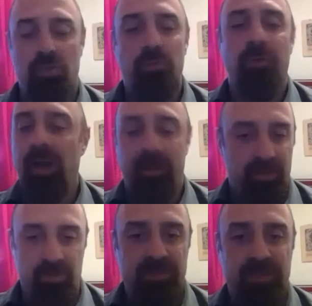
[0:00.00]
you find,
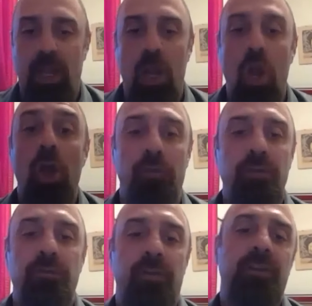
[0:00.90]
as you said, a lot of
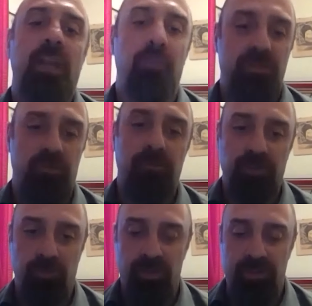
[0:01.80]
different levels of
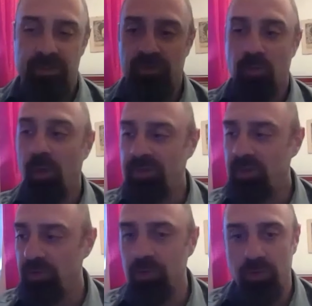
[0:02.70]
maturity. So what
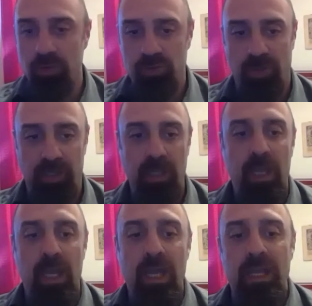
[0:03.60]
you do usually
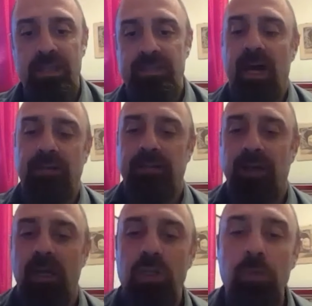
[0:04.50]
is that
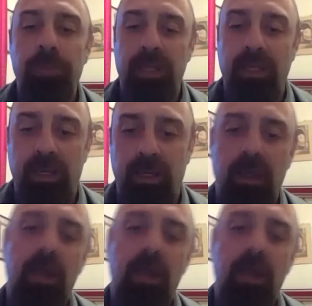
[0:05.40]
you pick